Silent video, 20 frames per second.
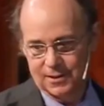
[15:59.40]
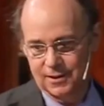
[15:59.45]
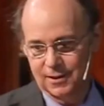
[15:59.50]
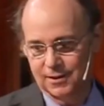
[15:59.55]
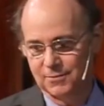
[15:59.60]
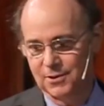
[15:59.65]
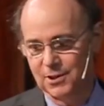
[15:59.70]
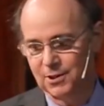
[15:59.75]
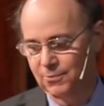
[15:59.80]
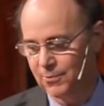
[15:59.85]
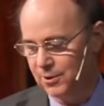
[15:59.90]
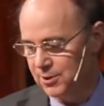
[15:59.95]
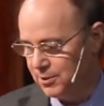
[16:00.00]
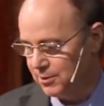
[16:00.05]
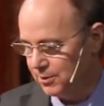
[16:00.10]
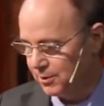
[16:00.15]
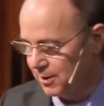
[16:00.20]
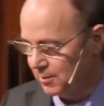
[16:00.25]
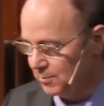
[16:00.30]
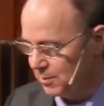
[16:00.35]
of the
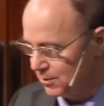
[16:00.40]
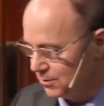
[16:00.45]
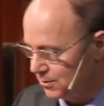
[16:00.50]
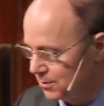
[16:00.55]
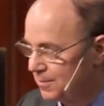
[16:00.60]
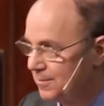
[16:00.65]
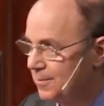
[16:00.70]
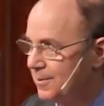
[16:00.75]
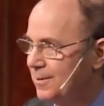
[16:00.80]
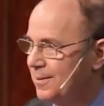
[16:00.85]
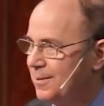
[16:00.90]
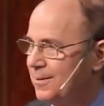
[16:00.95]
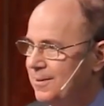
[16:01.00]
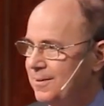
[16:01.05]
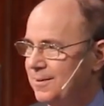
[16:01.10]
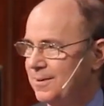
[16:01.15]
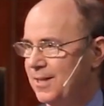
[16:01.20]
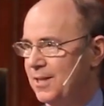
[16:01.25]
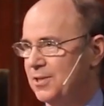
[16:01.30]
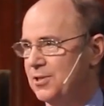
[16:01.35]
original image.
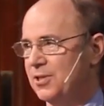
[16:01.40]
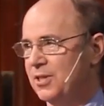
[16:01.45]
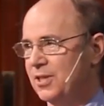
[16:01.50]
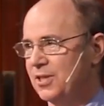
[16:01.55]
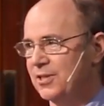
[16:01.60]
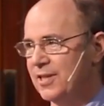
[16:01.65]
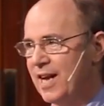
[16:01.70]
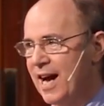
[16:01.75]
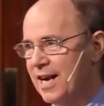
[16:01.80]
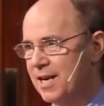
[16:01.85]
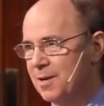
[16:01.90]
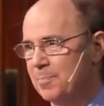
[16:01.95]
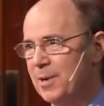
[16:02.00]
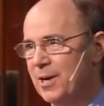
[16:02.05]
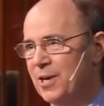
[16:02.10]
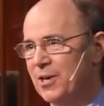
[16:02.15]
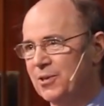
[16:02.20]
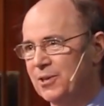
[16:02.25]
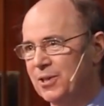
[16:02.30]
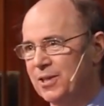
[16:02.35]
It's an exact
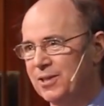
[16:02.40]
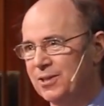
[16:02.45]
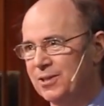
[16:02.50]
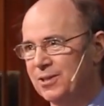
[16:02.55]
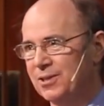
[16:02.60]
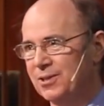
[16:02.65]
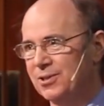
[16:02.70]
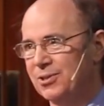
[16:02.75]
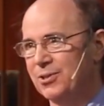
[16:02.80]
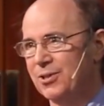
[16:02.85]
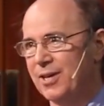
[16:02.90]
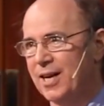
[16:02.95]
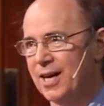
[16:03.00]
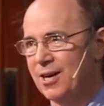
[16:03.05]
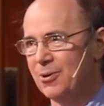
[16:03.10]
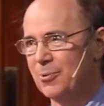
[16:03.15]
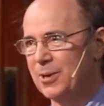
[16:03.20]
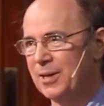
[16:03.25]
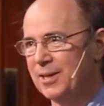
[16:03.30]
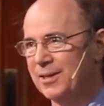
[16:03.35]
parallel to
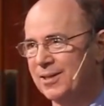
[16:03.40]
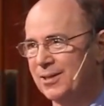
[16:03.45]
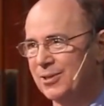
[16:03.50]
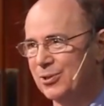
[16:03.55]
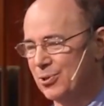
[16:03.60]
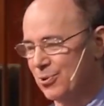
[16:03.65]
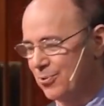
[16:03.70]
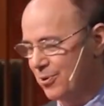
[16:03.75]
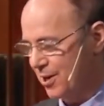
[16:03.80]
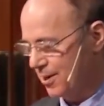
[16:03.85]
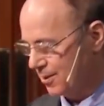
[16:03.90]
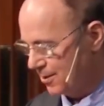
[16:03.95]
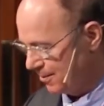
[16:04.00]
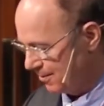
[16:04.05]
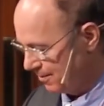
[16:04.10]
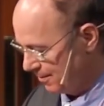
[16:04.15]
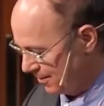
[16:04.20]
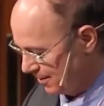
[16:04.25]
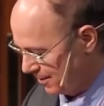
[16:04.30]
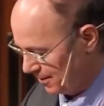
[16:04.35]
how we construct
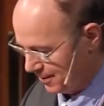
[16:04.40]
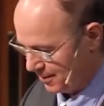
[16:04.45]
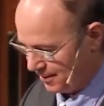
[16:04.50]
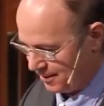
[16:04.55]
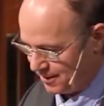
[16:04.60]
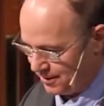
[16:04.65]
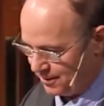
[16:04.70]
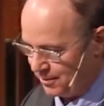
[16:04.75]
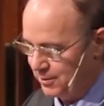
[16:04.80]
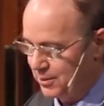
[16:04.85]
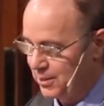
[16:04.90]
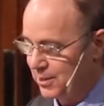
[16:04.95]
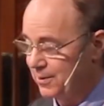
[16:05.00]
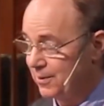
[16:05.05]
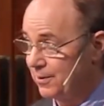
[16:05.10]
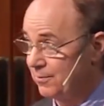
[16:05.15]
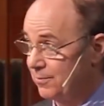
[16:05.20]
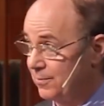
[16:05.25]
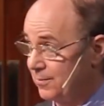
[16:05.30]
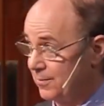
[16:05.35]
the
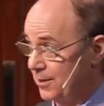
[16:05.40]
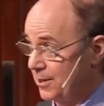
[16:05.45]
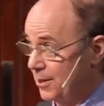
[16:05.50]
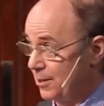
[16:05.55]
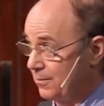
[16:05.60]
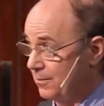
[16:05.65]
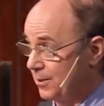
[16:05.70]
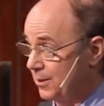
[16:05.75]
theory of general